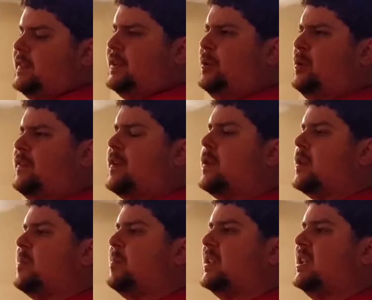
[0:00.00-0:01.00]
They do go
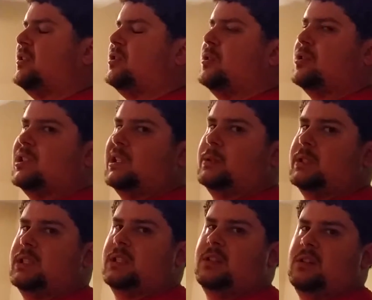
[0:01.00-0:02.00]
farther, but they also go
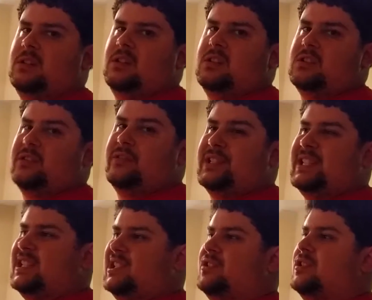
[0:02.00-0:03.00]
slower, so they're
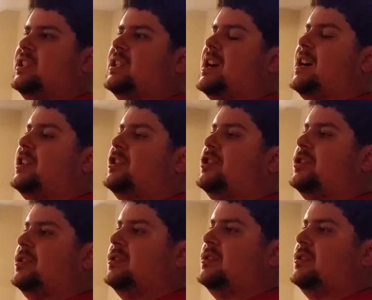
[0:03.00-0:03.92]
easier to dodge.